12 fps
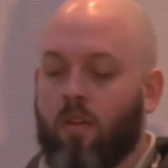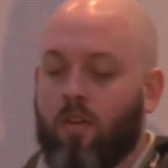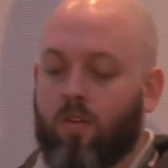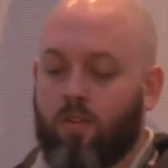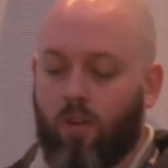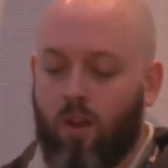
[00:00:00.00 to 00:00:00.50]

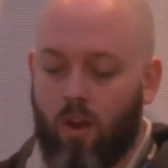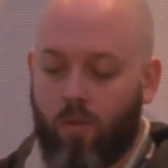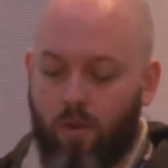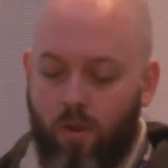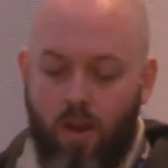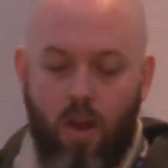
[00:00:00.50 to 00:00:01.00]
So the
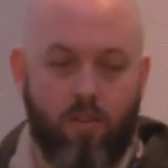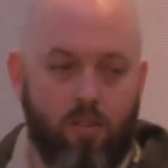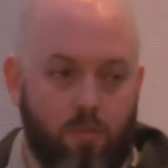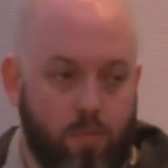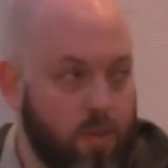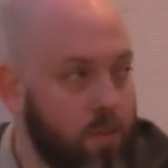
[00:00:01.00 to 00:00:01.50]
hardware
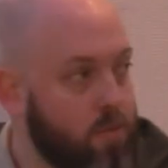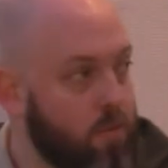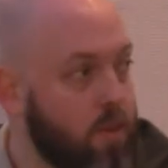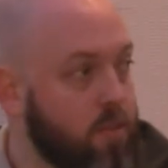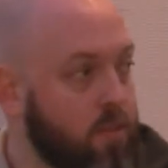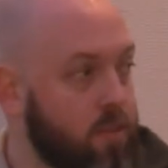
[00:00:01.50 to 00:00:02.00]
analysis piece,
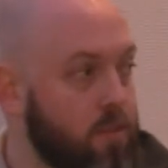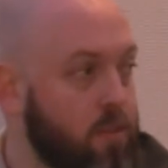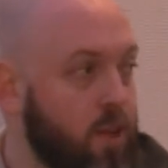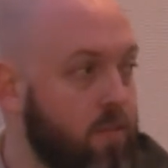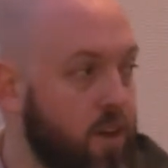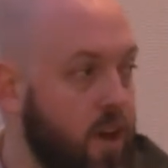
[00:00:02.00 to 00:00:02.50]
right? So this is
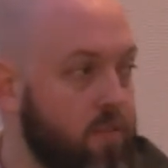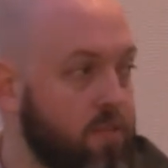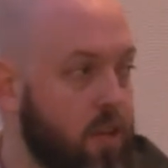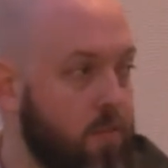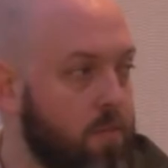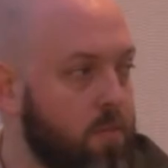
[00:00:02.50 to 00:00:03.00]
that
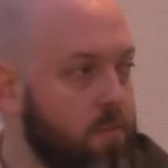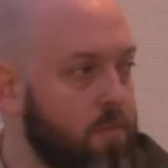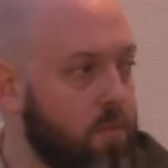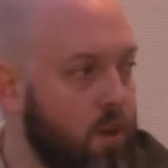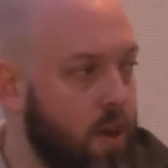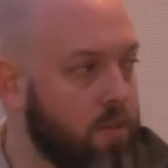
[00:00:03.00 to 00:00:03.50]
five-step
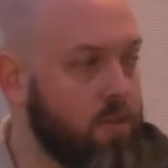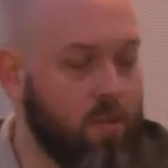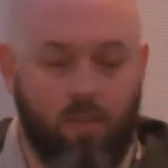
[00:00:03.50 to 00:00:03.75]
process